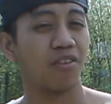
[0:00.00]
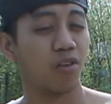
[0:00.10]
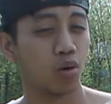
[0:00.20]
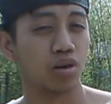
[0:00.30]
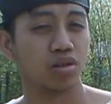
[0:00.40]
a
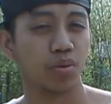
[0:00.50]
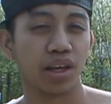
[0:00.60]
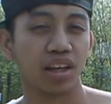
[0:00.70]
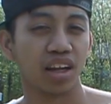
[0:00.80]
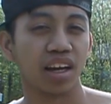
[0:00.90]
forward
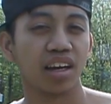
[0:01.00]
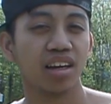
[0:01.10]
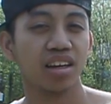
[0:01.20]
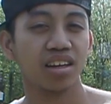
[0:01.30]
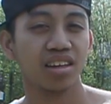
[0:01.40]
swinging leg.
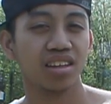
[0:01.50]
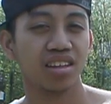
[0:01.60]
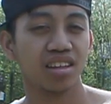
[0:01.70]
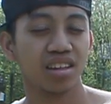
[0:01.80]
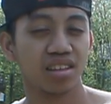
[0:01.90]

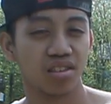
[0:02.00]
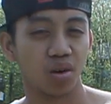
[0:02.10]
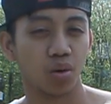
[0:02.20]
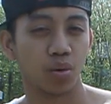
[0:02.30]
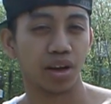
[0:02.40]

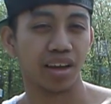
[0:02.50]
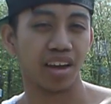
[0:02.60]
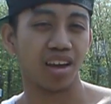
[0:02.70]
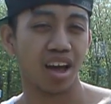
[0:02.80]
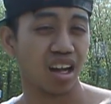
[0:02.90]
So
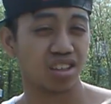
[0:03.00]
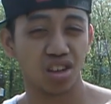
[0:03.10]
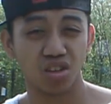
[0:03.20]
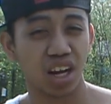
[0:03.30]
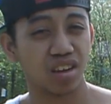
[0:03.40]
I'll
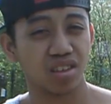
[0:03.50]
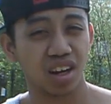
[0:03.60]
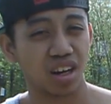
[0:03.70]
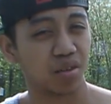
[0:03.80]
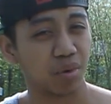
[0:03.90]
slow down
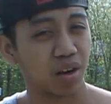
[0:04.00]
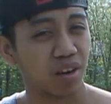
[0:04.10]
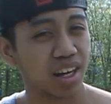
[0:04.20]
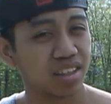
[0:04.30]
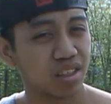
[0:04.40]
my
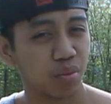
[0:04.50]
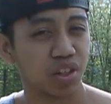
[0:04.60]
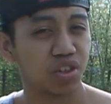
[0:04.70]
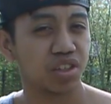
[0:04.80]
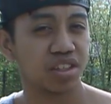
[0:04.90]
rise,
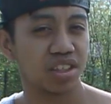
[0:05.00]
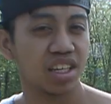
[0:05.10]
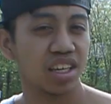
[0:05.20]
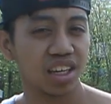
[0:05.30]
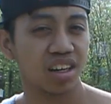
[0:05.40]
but you can
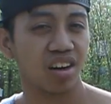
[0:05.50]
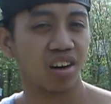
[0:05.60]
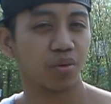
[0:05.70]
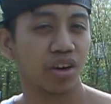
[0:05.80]
see here on my